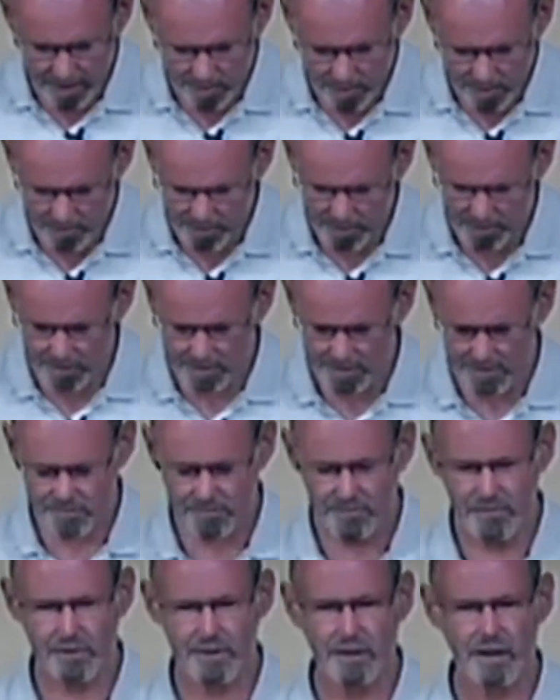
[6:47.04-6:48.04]
But we
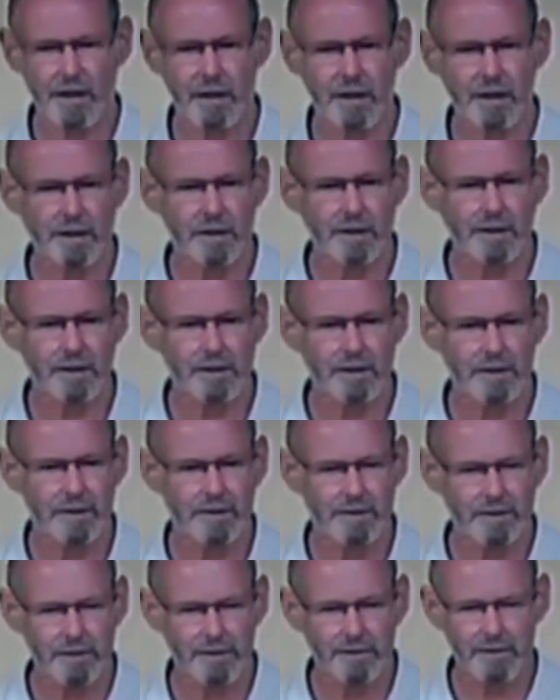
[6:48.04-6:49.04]
mustn't forget
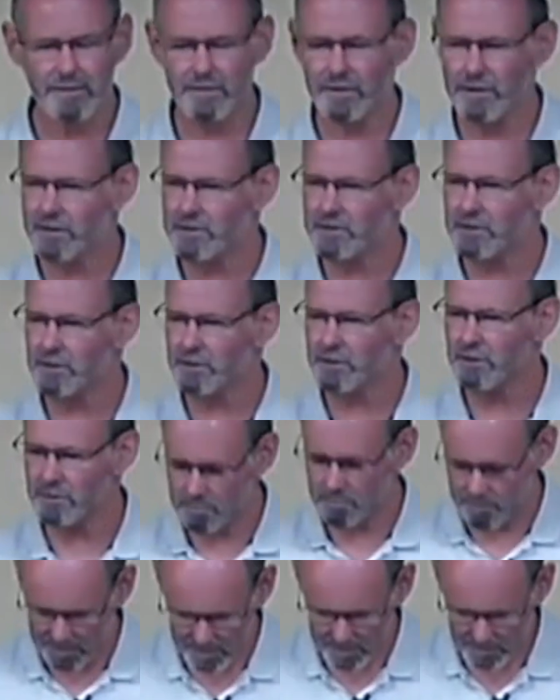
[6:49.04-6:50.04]
the eternal
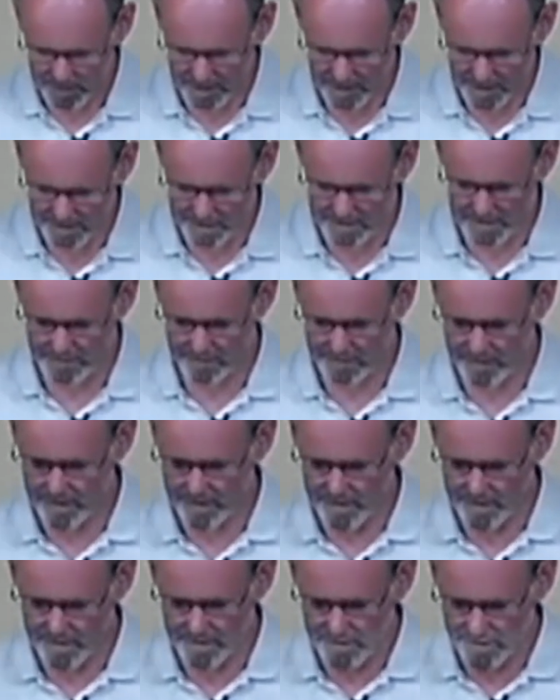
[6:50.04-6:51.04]
perspective
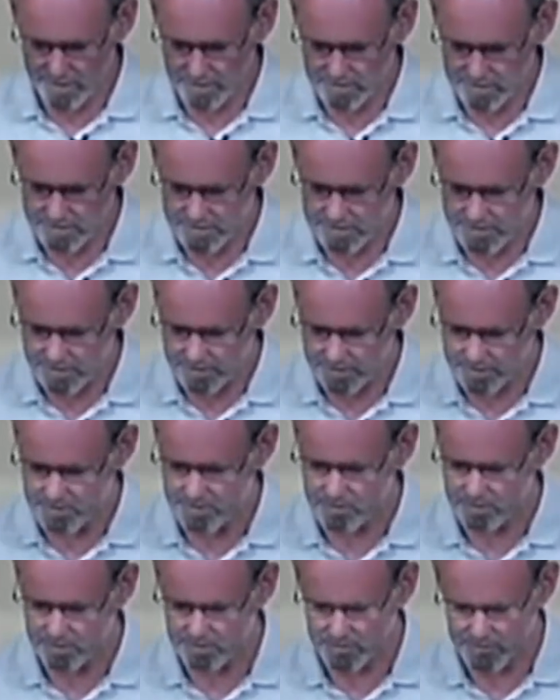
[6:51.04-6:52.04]
uh,
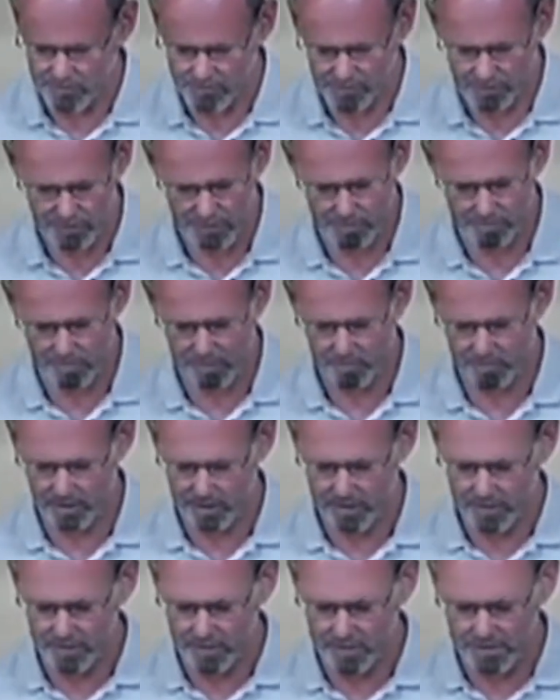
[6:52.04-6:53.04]
to its fulfillment,
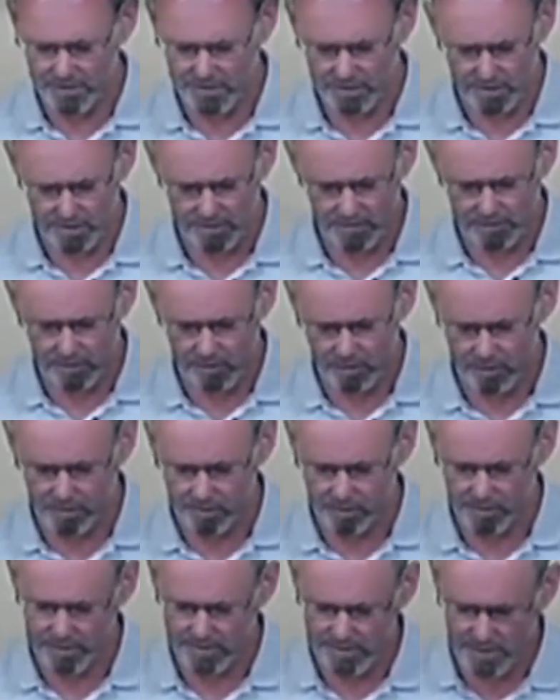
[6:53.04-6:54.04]
when in the eternal
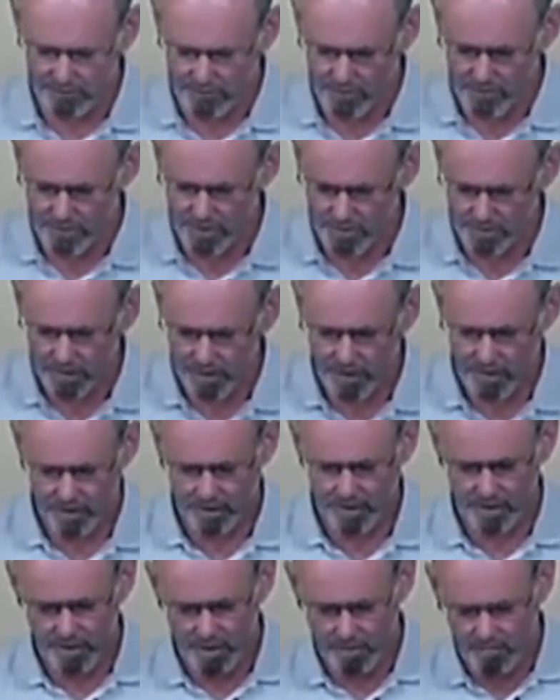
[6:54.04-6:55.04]
glory, as I've already
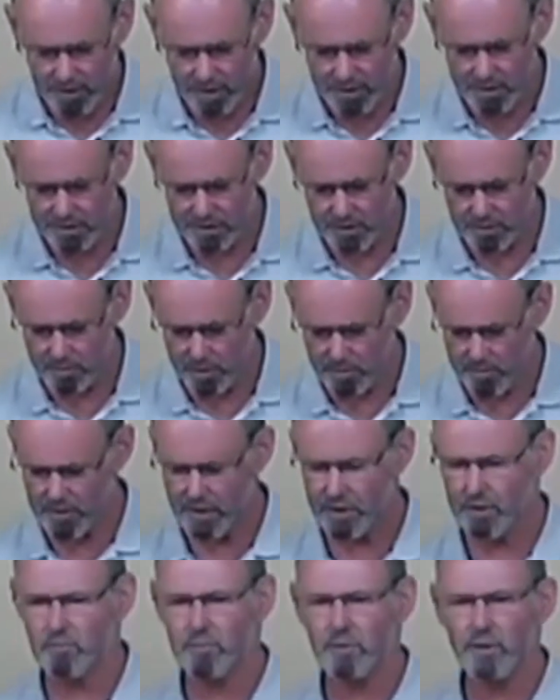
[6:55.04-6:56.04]
mentioned, we'll be
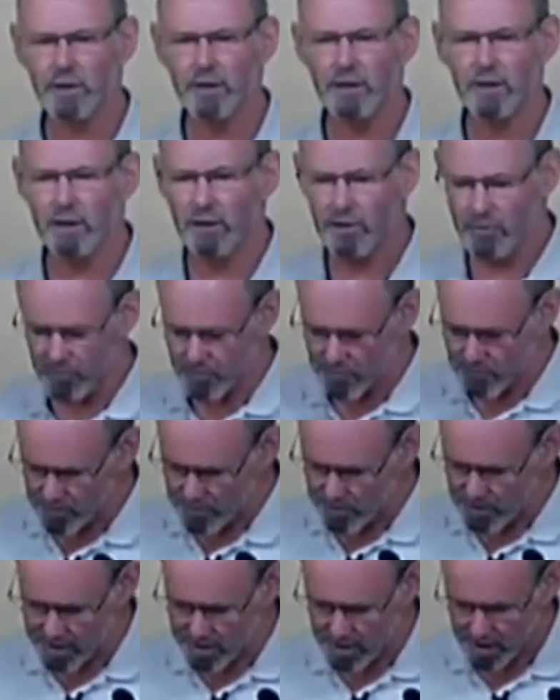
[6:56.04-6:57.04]
completely
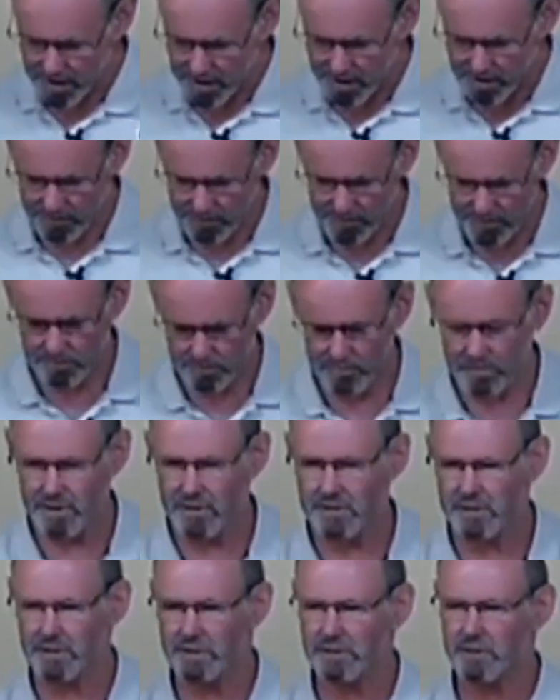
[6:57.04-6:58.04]
free from the
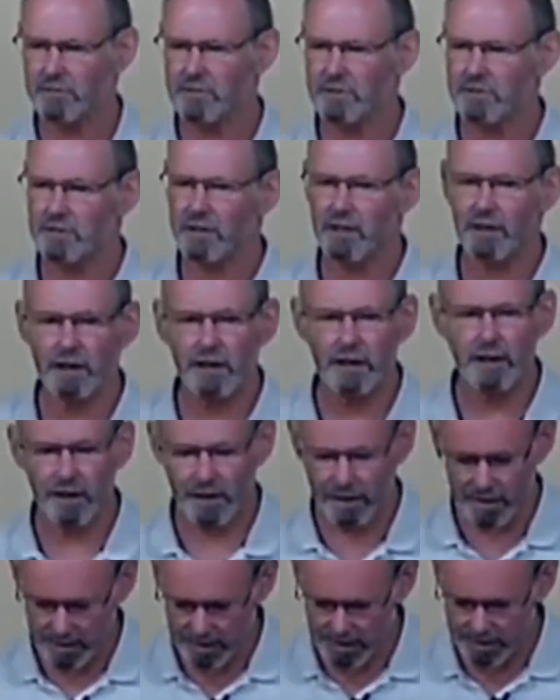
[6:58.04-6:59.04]
presence of sin
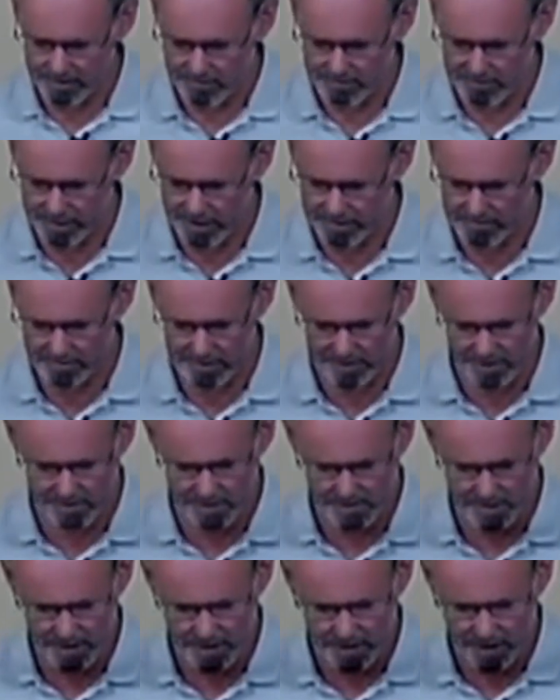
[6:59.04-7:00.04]
in and around
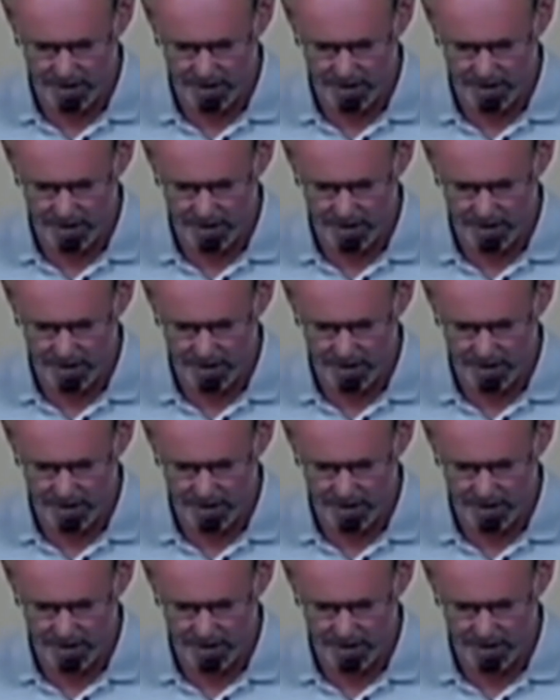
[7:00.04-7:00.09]
us.